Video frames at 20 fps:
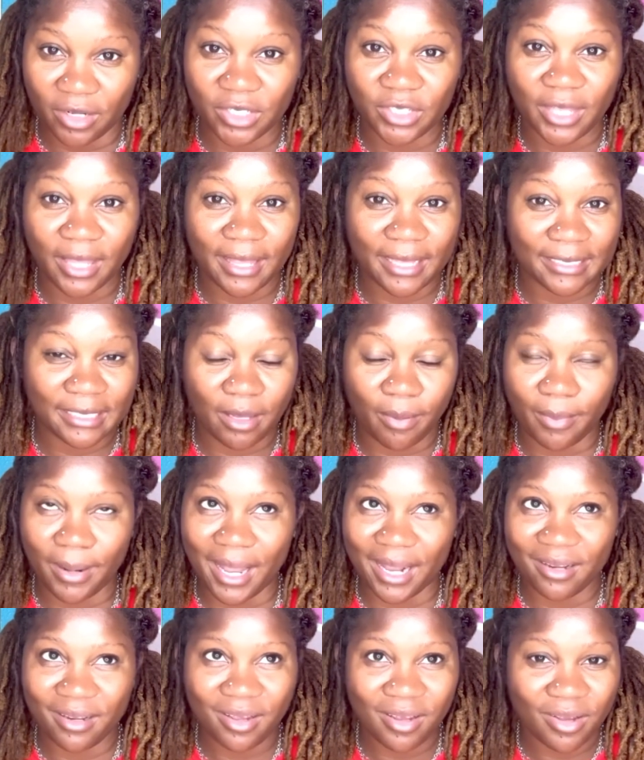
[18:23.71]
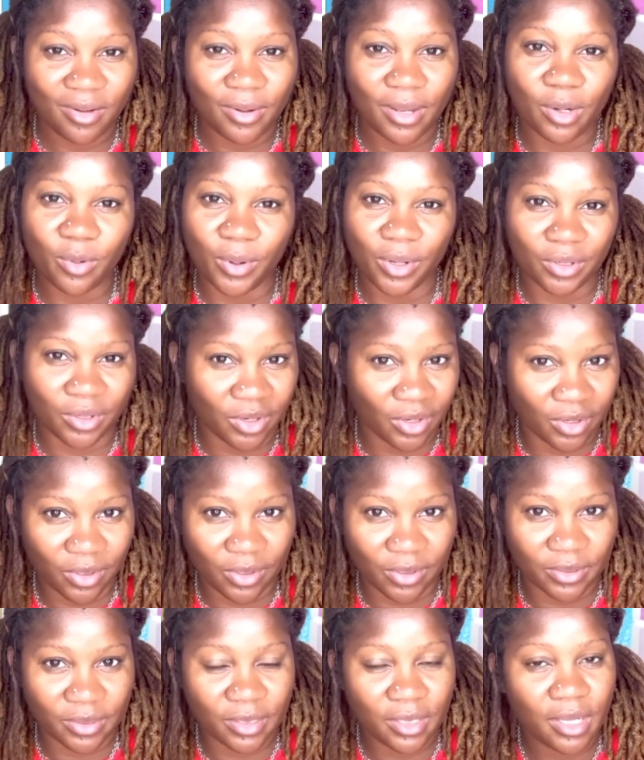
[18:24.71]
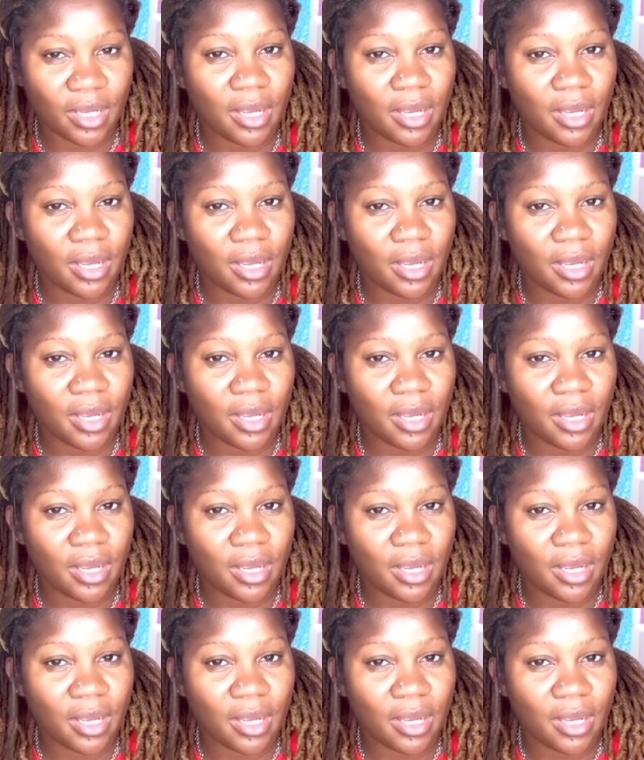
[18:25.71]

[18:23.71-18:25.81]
So this, I'm like, no, I don't want no curls.